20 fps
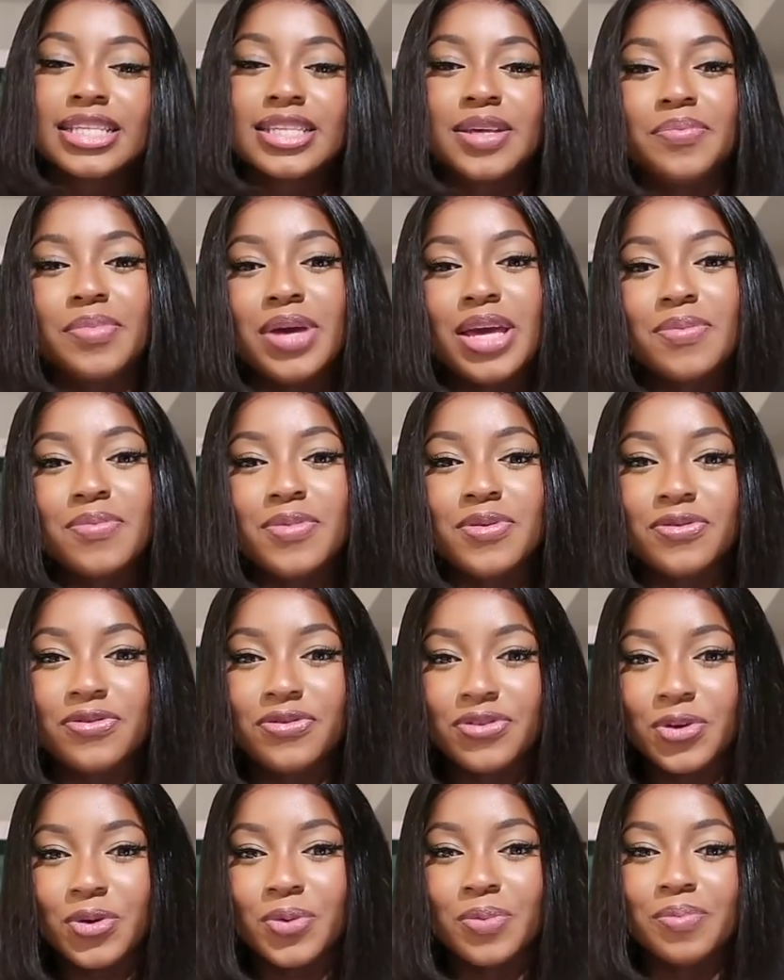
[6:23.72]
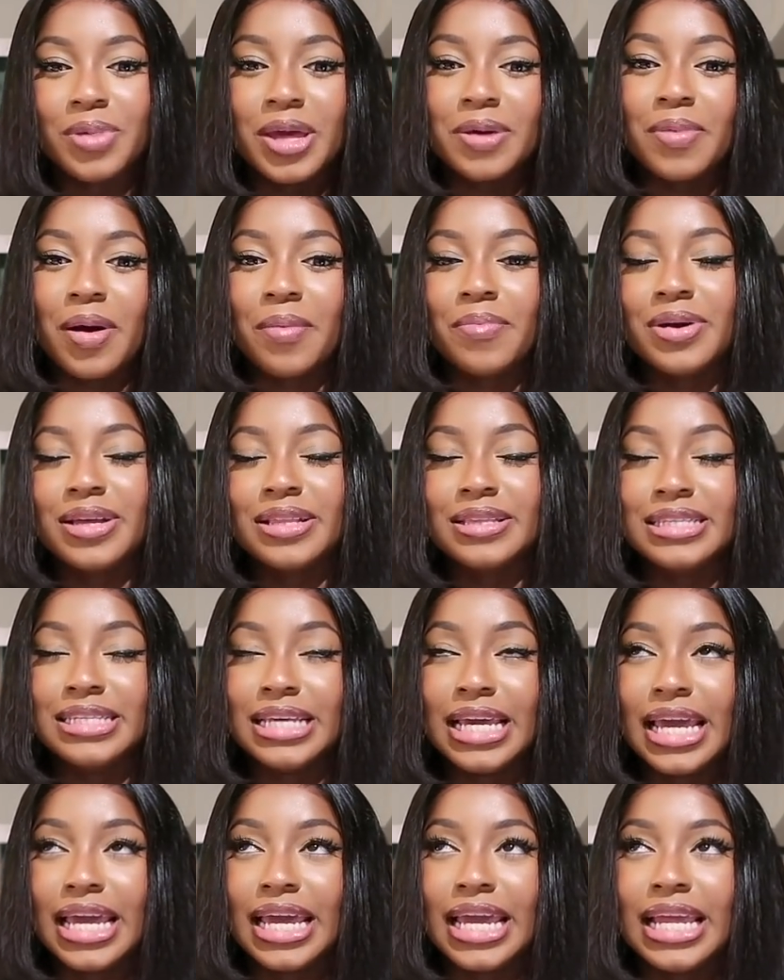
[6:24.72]
to make me feel, make my
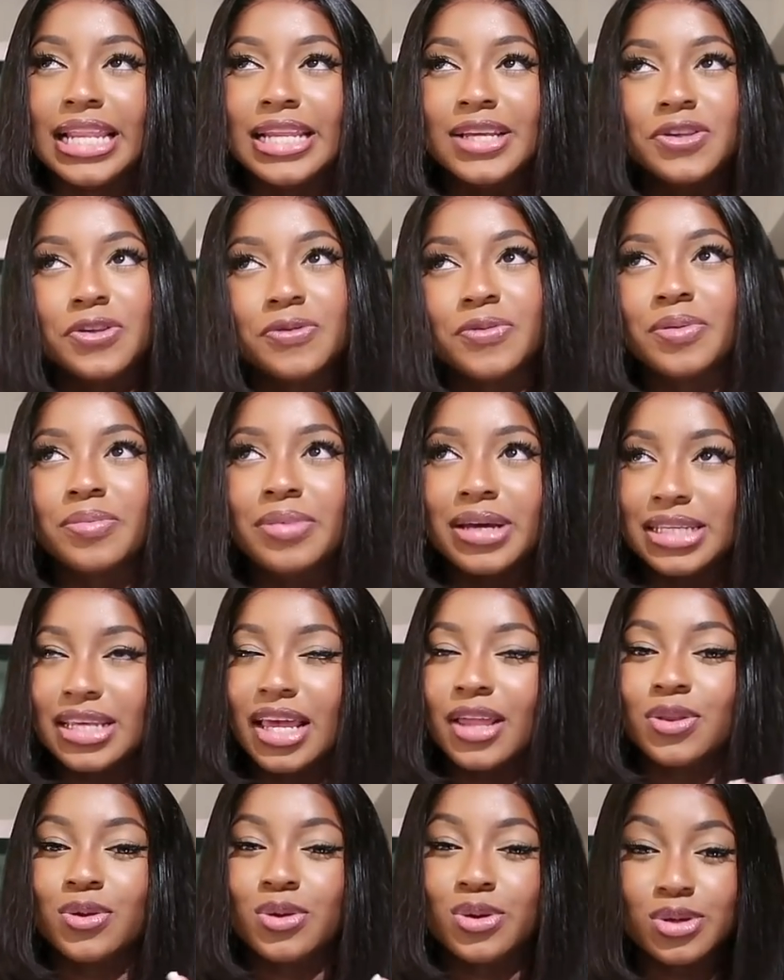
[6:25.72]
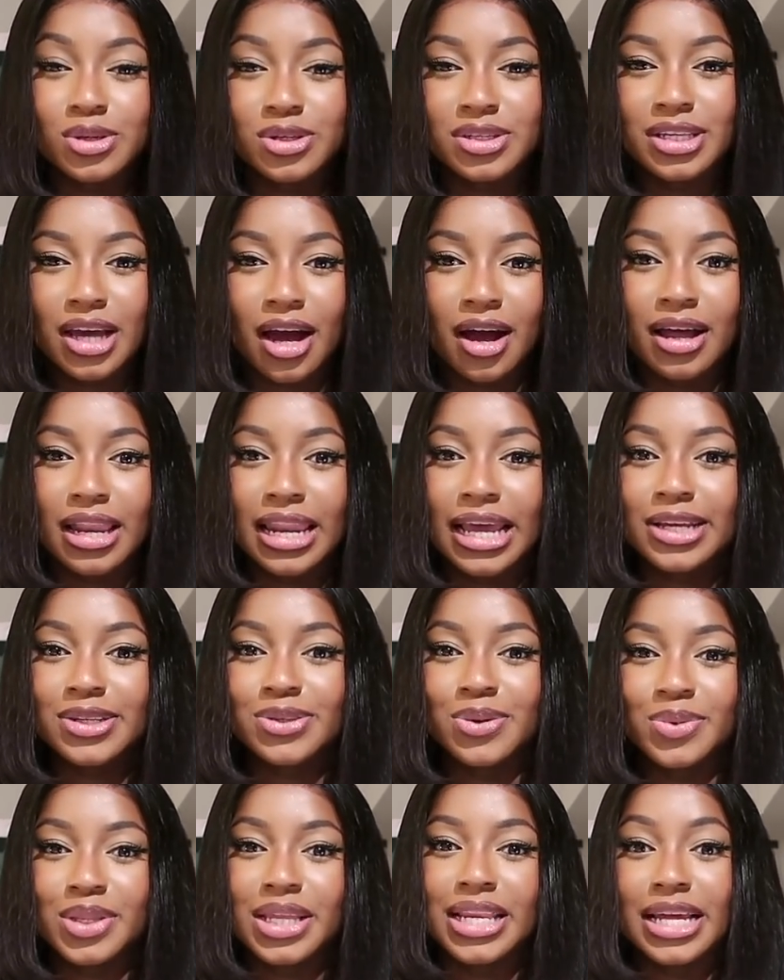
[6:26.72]
day a little bit better. Those are like
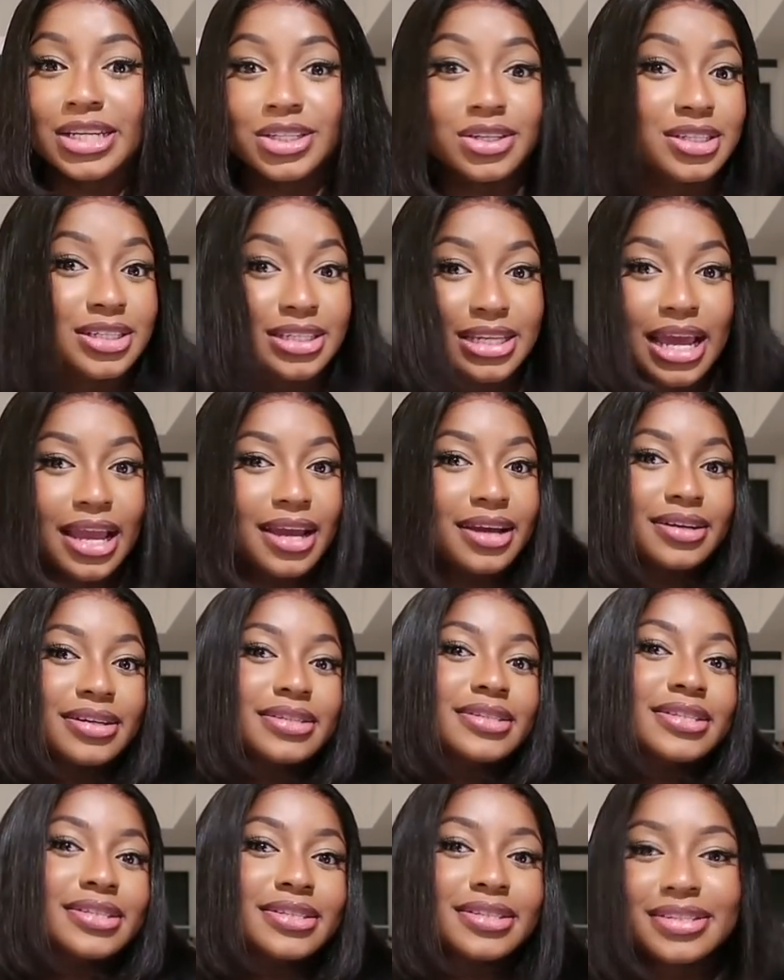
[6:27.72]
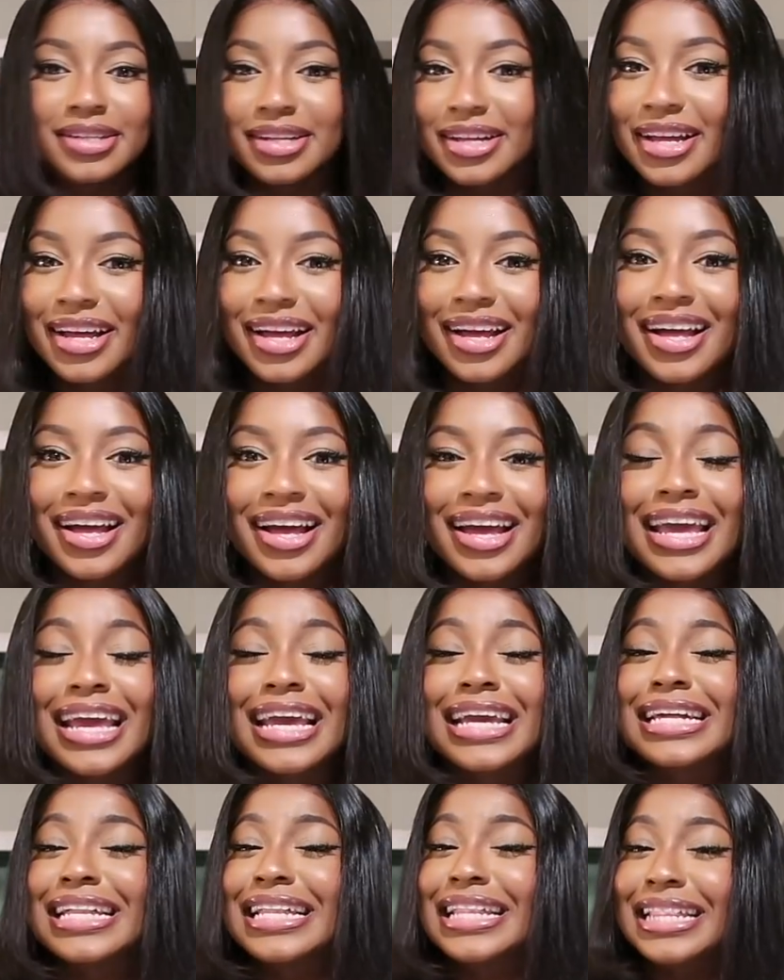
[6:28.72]
something that just like
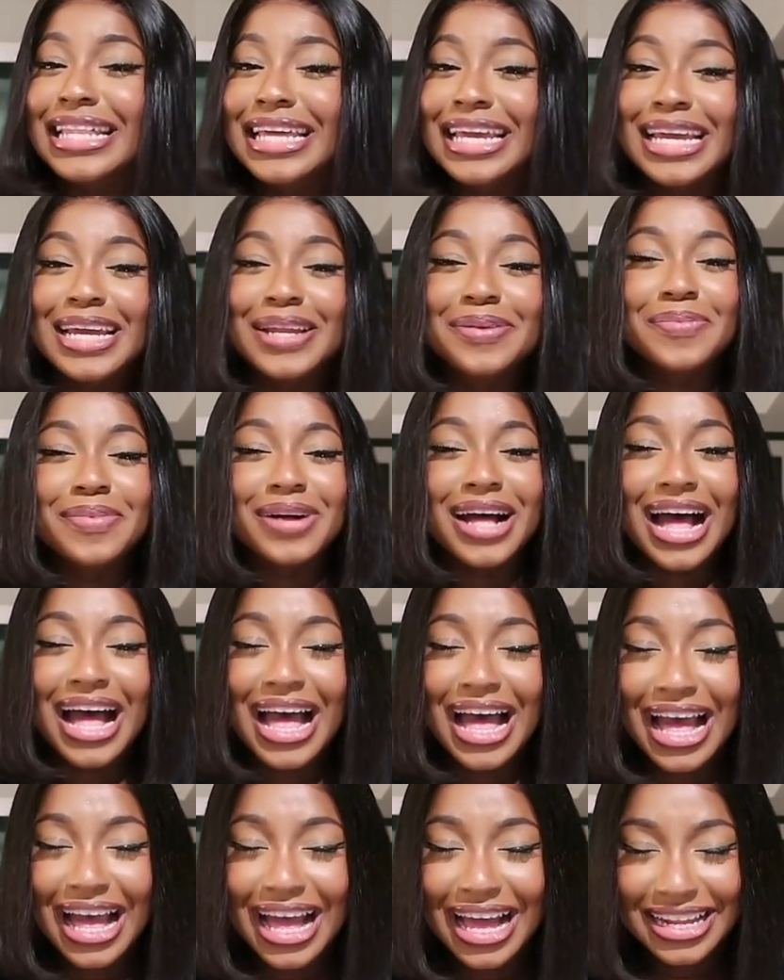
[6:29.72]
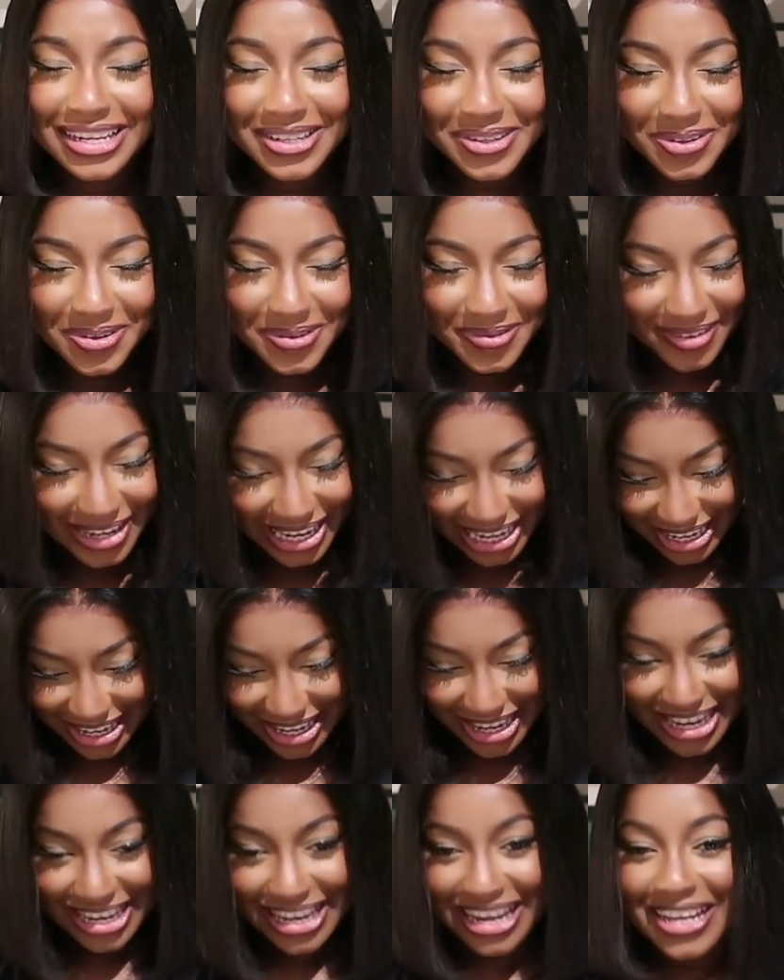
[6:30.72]
a queen, man. Oh my
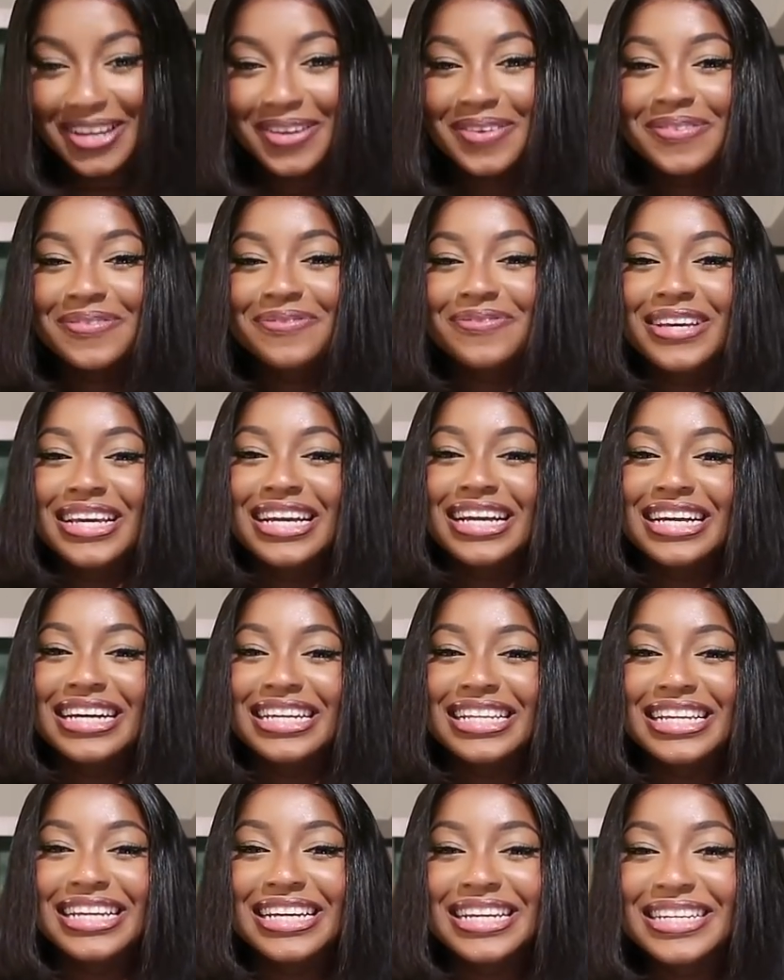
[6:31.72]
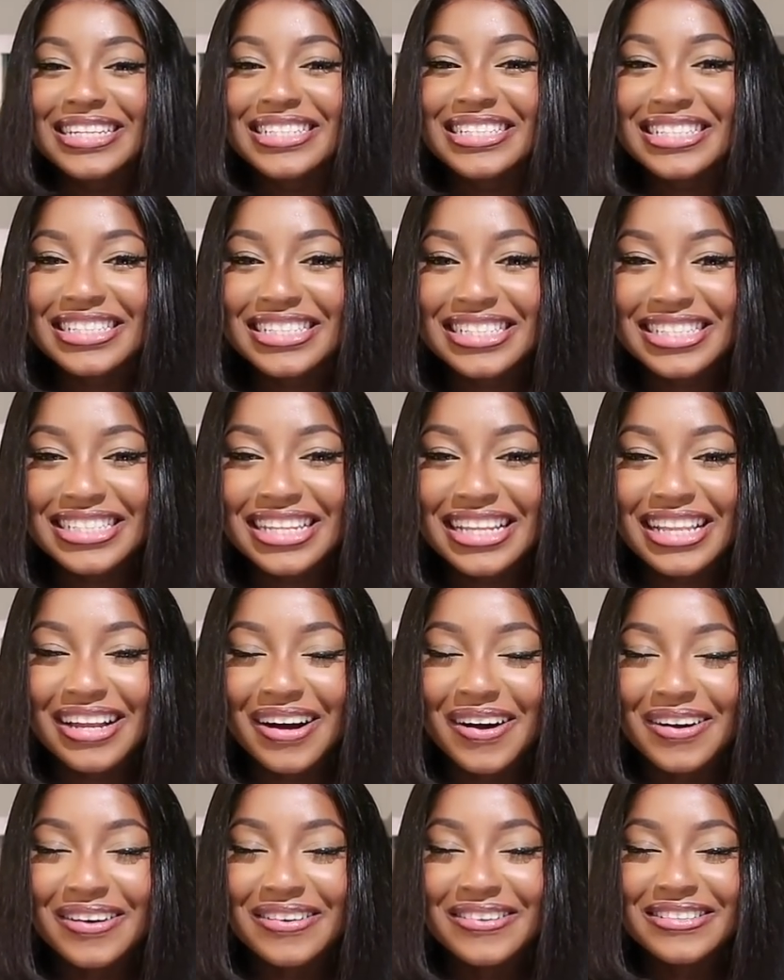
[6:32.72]
god, like your fingernails is
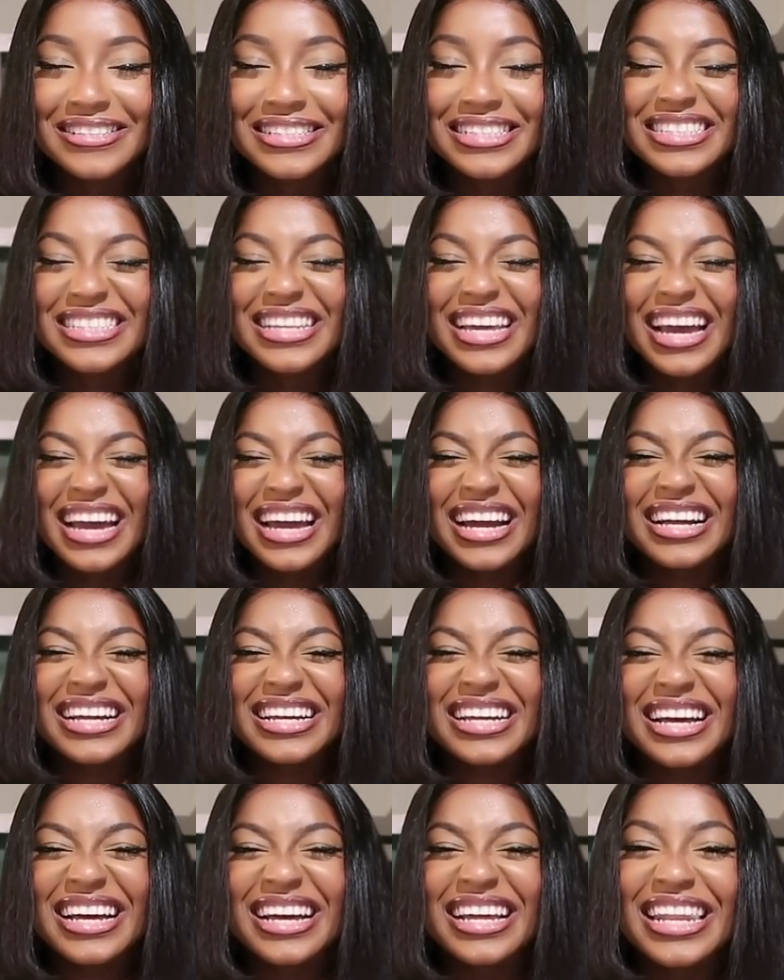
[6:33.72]
on deck.